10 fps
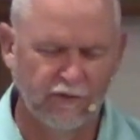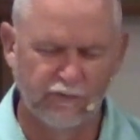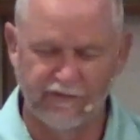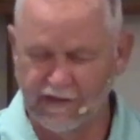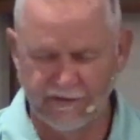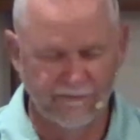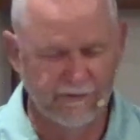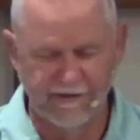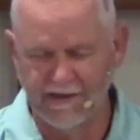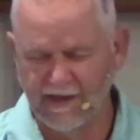We thank you for
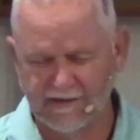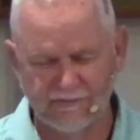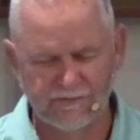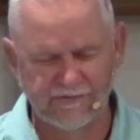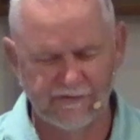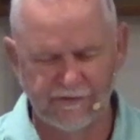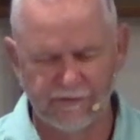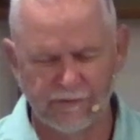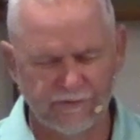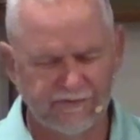the doctors and the
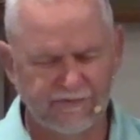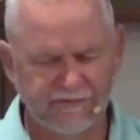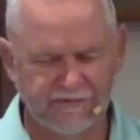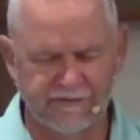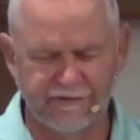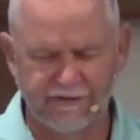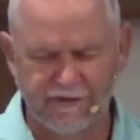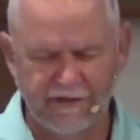nurses and